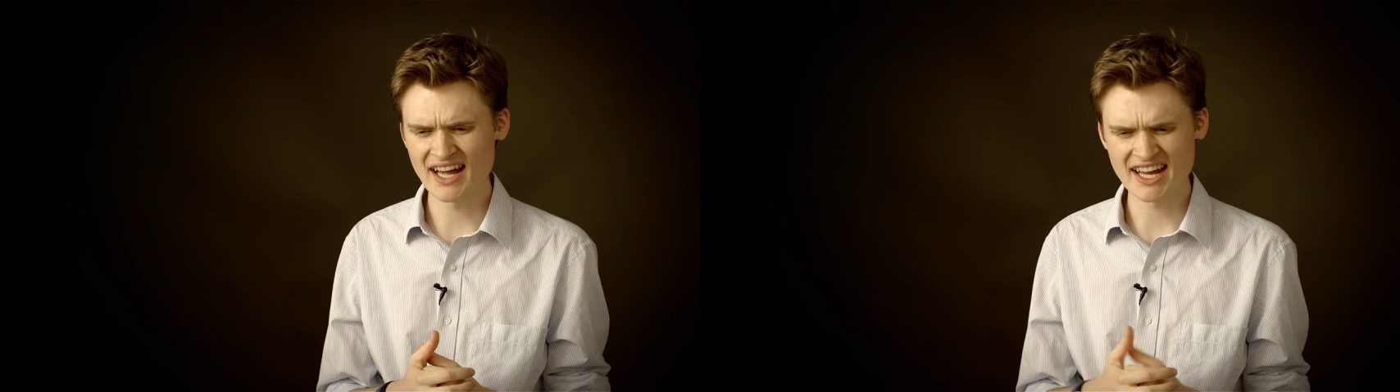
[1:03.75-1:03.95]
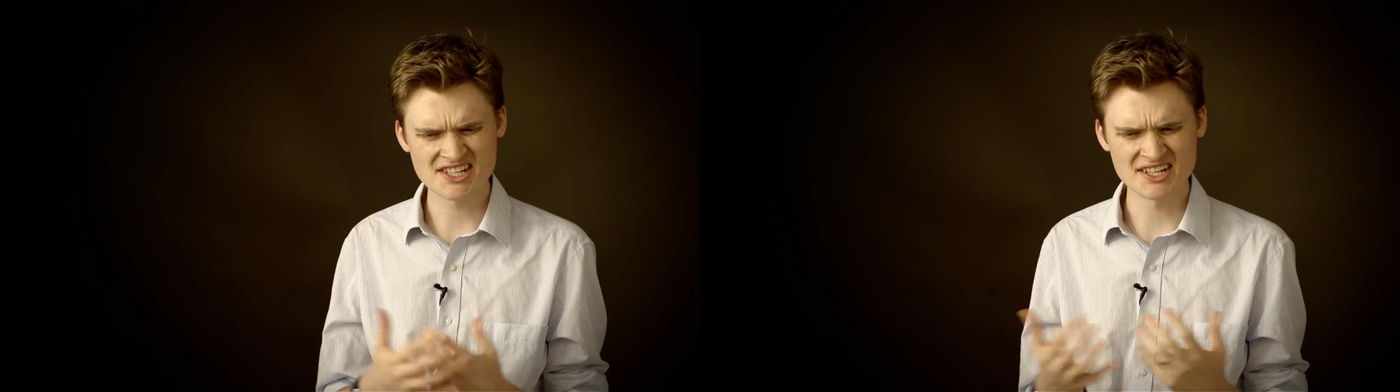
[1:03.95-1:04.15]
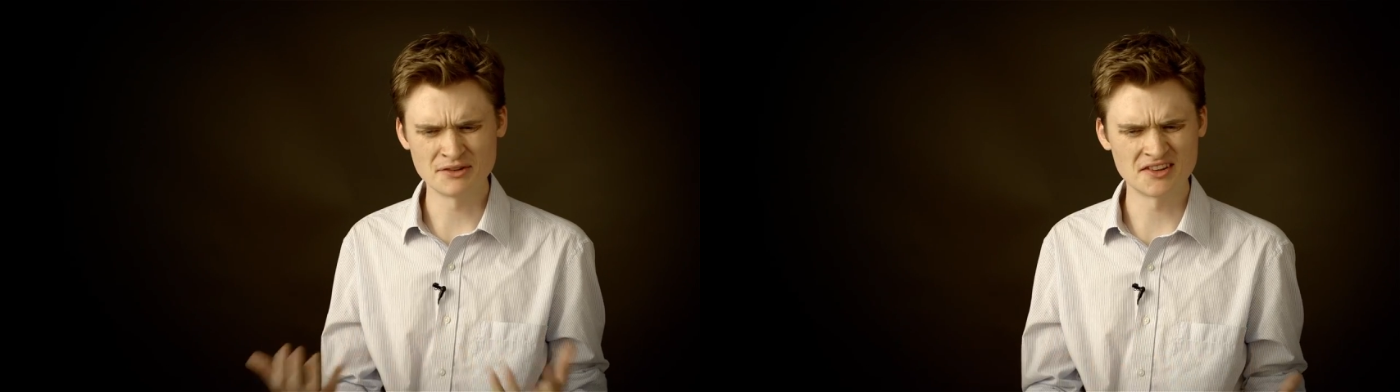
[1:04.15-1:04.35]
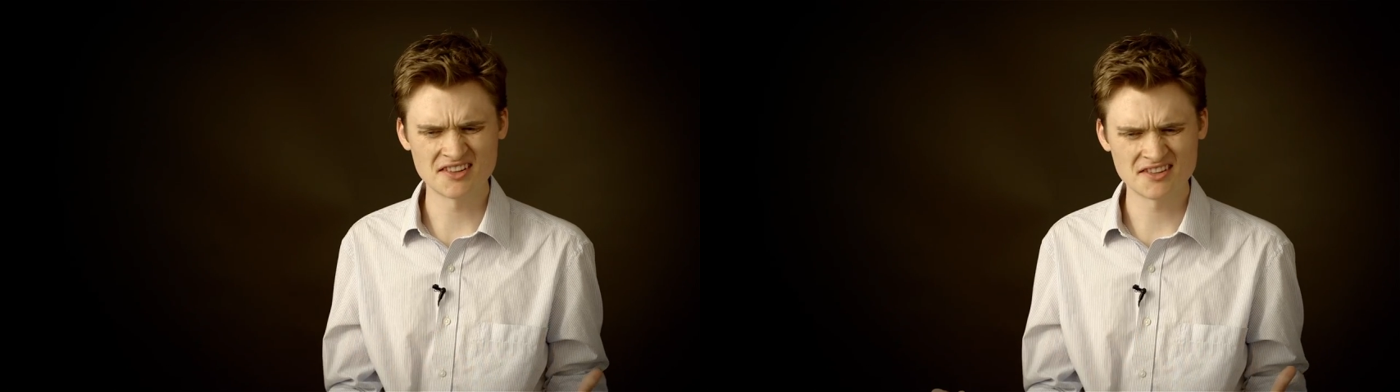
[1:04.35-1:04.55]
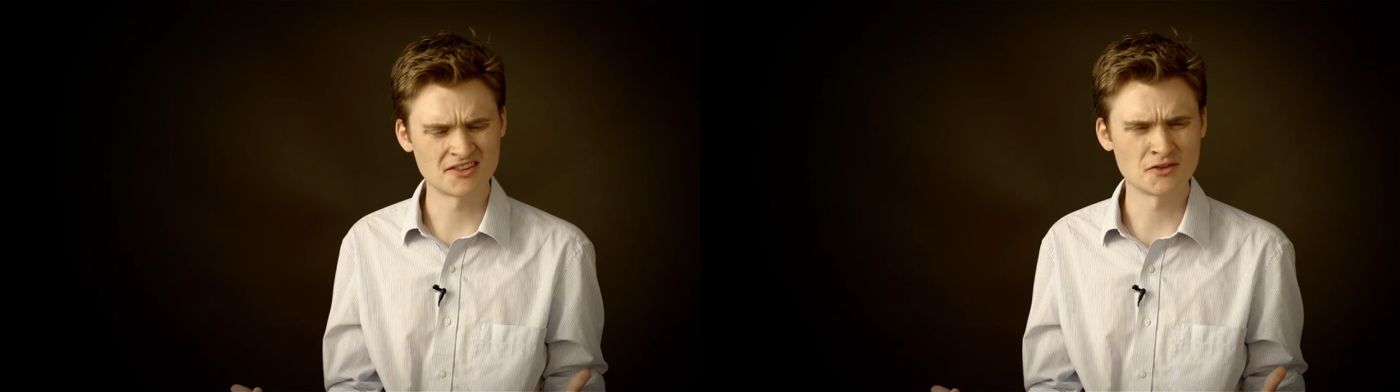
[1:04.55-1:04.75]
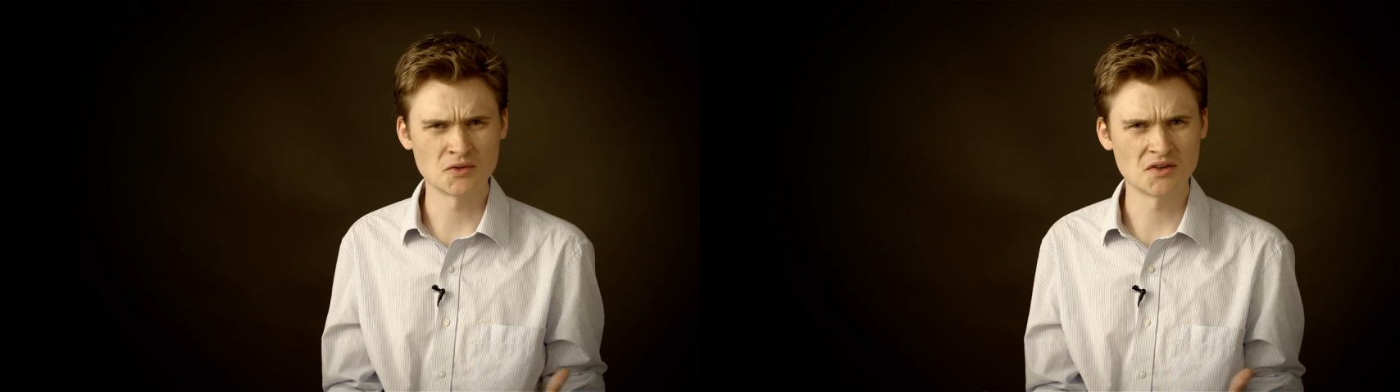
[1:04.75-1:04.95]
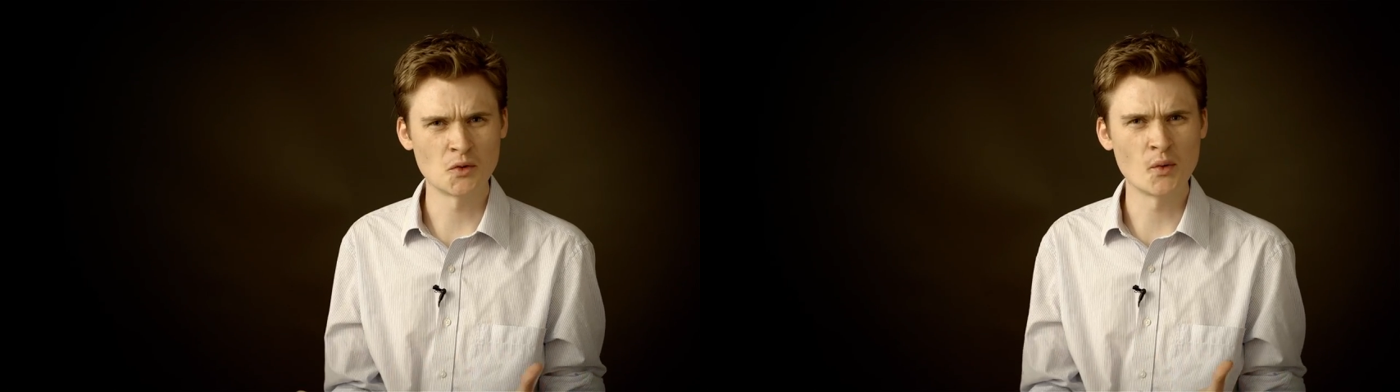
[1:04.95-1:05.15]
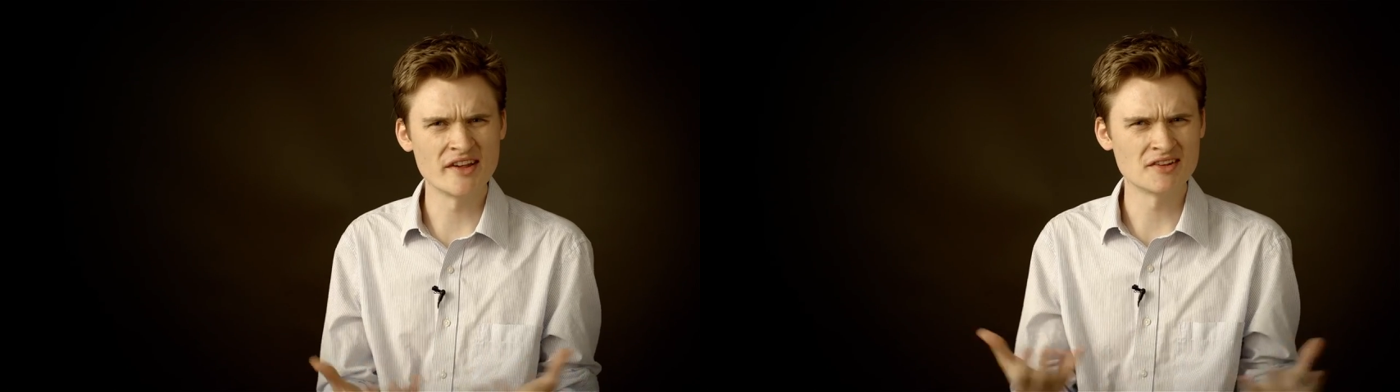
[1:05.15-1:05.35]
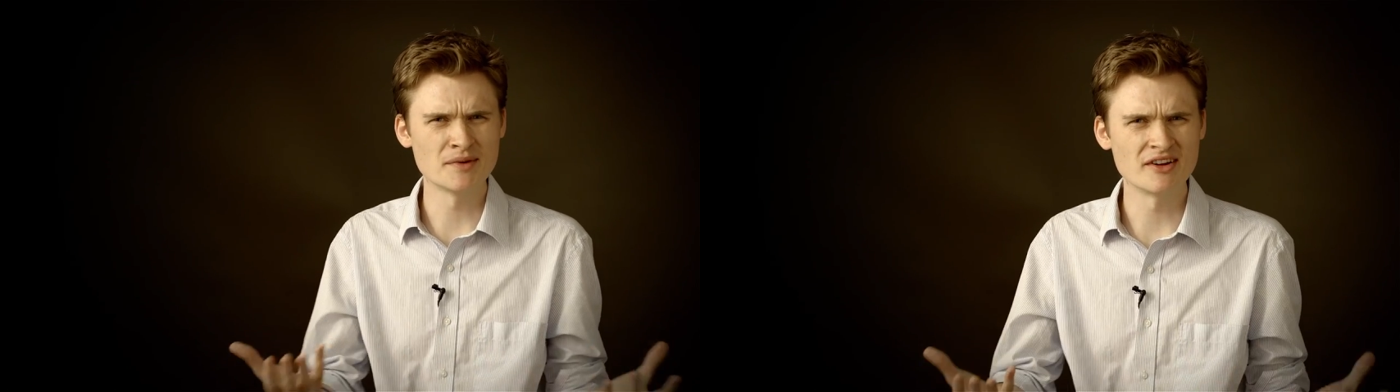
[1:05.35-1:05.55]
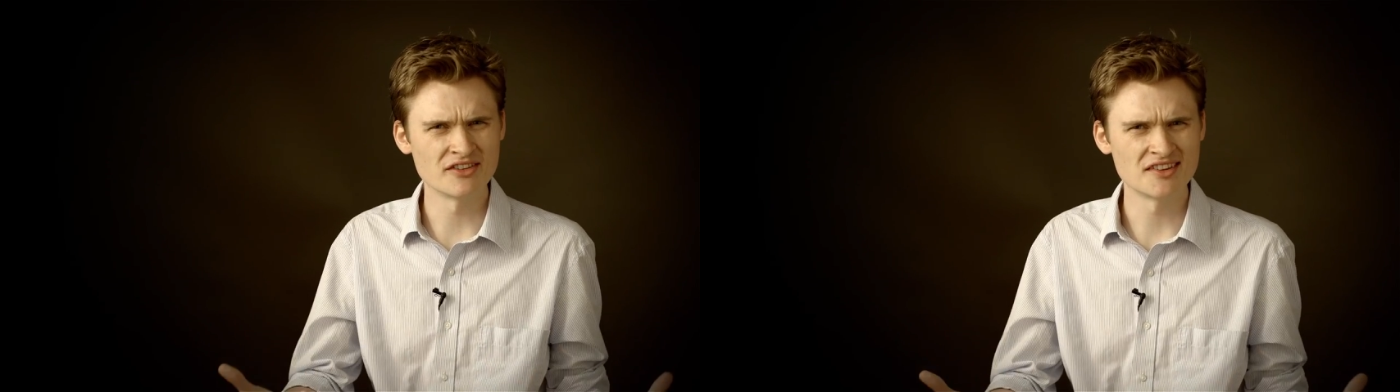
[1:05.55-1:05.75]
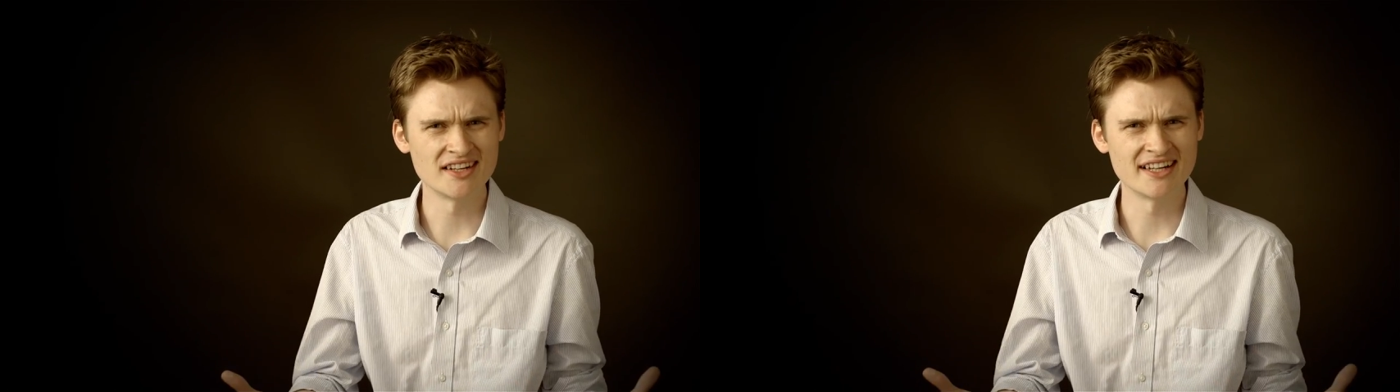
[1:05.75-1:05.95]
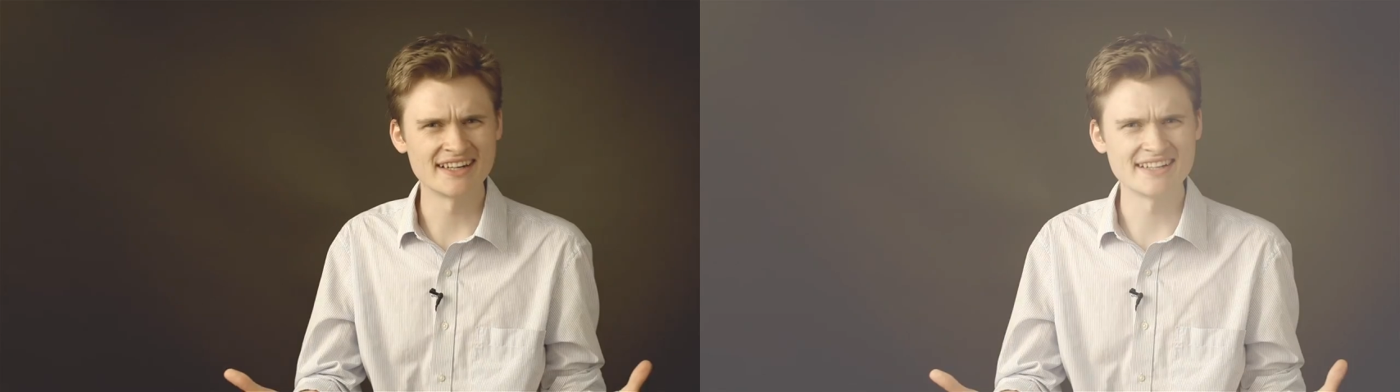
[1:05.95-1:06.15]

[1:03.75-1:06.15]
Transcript: actually, was this just always a bit of a silly